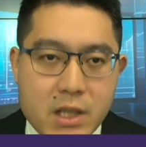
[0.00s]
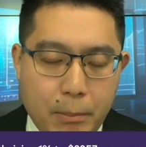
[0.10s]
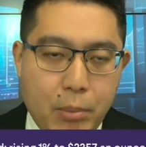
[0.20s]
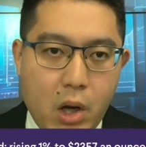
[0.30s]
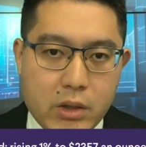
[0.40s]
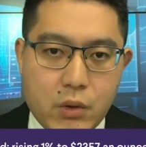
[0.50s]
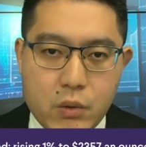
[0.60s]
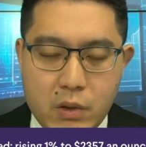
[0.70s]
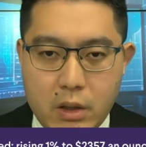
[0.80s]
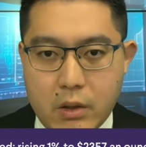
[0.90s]
gives support
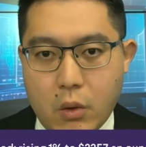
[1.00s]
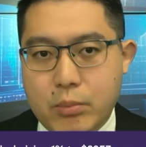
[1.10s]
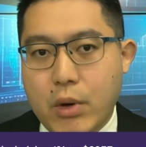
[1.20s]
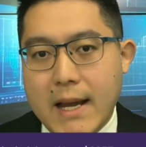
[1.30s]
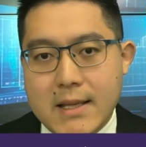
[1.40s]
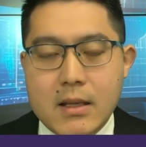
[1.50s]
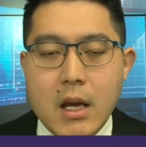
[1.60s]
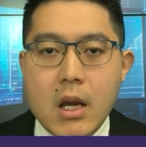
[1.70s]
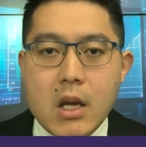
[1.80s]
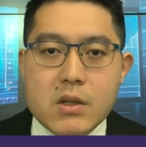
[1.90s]
to the gold
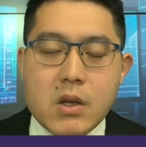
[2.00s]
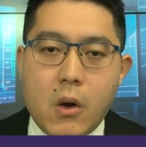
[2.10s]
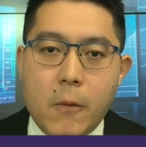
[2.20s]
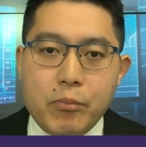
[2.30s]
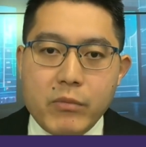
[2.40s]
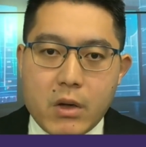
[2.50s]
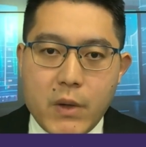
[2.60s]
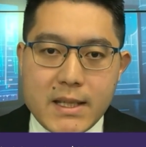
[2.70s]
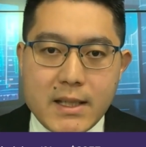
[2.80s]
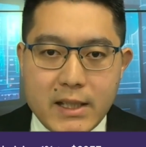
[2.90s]
price. So
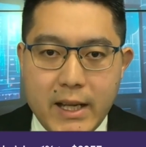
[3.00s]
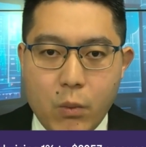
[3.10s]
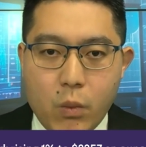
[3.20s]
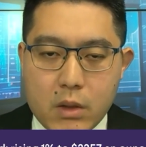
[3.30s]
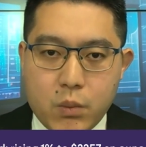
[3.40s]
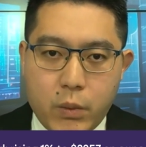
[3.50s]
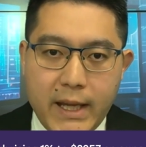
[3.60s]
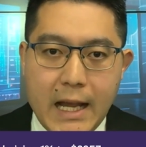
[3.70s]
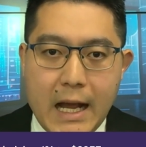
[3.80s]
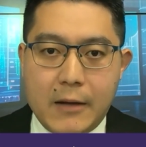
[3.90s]
recently, what
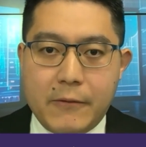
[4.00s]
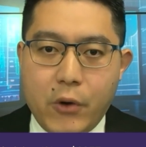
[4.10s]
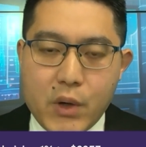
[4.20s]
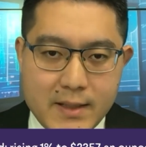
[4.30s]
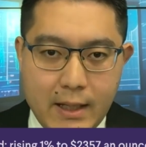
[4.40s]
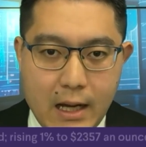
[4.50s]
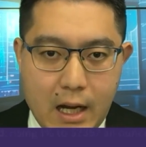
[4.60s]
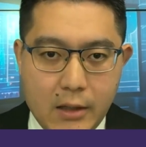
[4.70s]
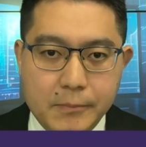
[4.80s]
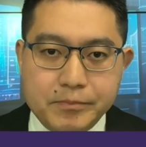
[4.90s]
we are focusing
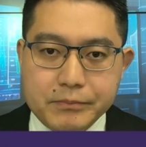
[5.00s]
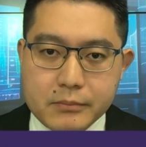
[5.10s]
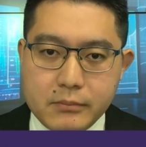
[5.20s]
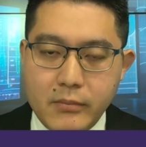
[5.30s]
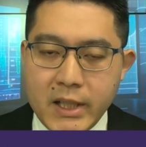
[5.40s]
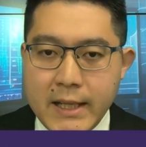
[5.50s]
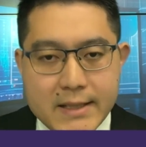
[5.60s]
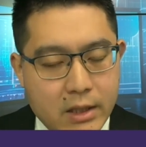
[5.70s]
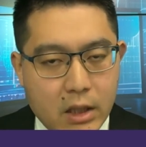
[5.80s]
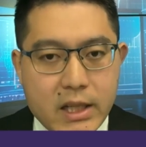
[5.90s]
on
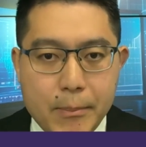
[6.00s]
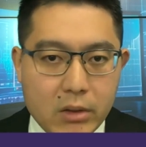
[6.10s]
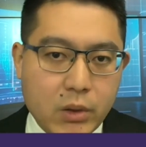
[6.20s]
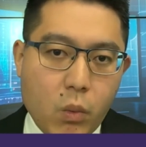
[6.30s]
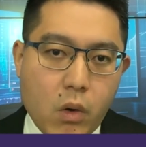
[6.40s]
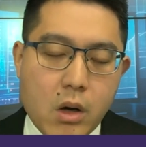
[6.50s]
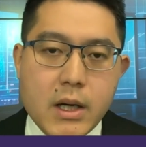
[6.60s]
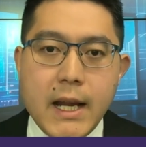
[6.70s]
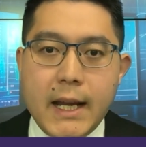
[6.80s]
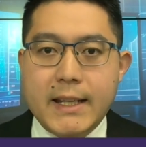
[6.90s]
is not about the
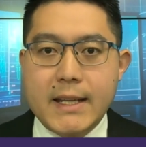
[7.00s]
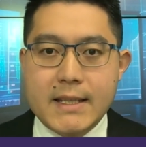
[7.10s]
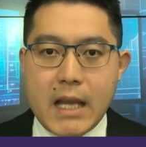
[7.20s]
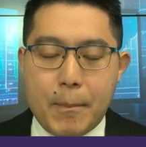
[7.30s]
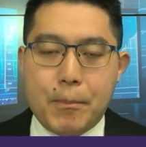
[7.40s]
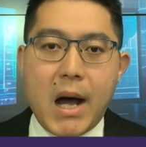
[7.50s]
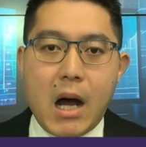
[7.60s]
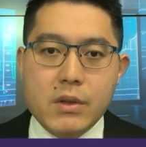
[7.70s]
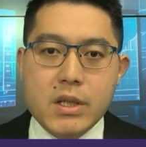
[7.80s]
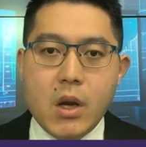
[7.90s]
war. It is
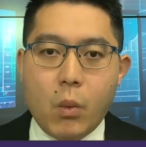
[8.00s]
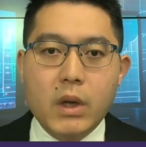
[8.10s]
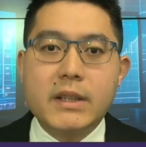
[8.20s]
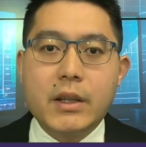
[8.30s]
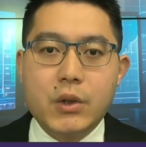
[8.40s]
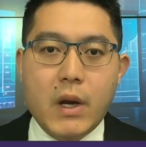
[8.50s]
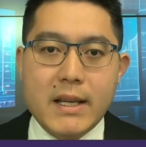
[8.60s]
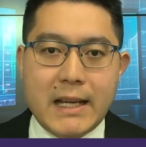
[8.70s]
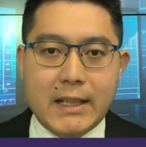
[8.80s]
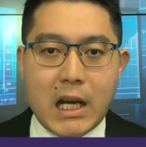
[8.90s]
about what the
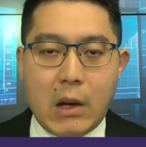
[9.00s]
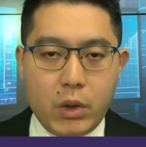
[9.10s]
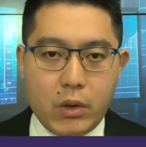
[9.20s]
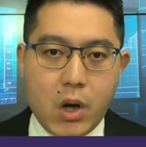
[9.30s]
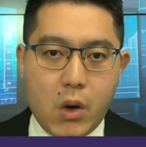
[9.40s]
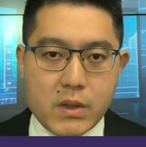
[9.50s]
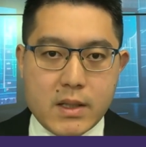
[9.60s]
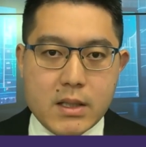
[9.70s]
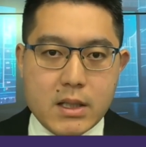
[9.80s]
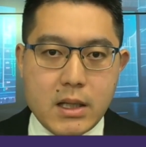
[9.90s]
US data will
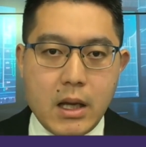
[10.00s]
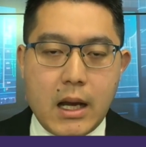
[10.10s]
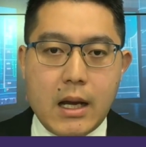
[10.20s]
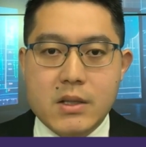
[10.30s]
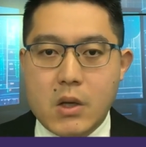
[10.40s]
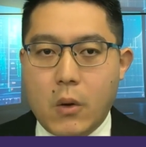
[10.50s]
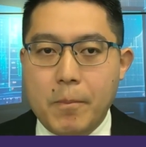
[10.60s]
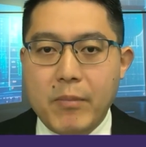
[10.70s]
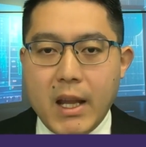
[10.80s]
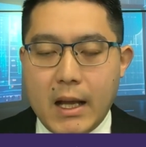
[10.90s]
goes. Uh,
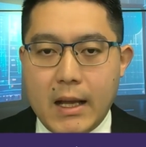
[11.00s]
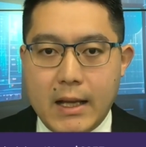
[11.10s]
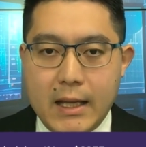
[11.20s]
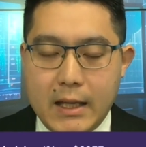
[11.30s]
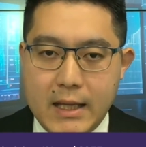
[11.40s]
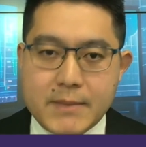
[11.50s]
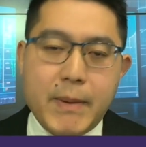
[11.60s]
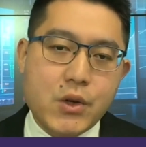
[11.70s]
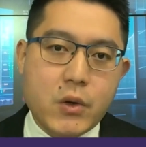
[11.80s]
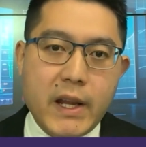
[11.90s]
so uh,
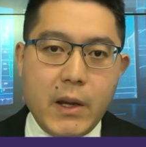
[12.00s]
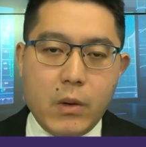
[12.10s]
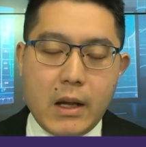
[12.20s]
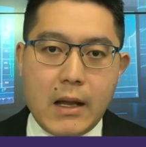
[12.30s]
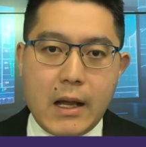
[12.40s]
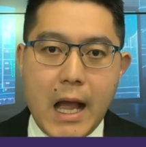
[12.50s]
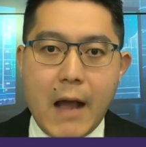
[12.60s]
especially